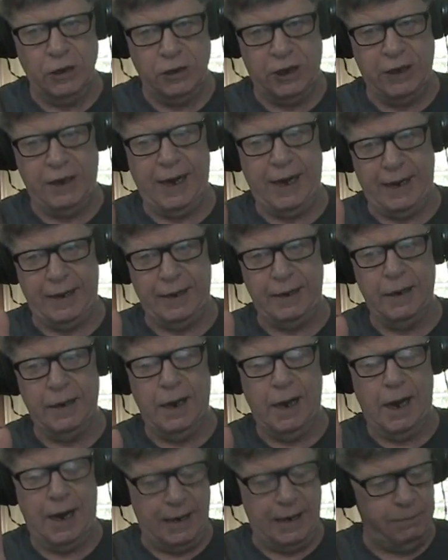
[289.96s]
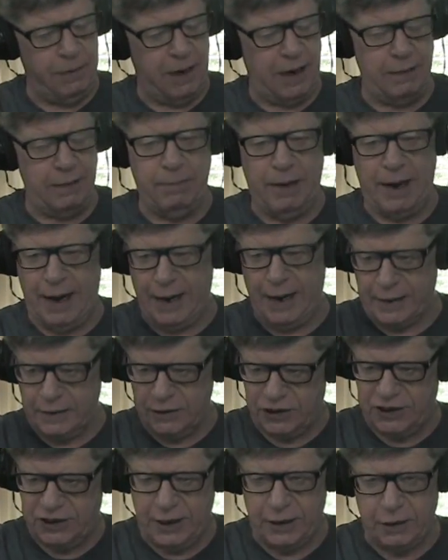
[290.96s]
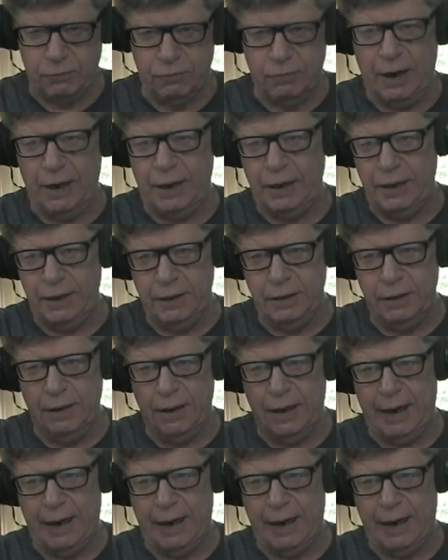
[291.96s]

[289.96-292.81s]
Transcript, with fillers: today, I'd buy a Mac and set it right here.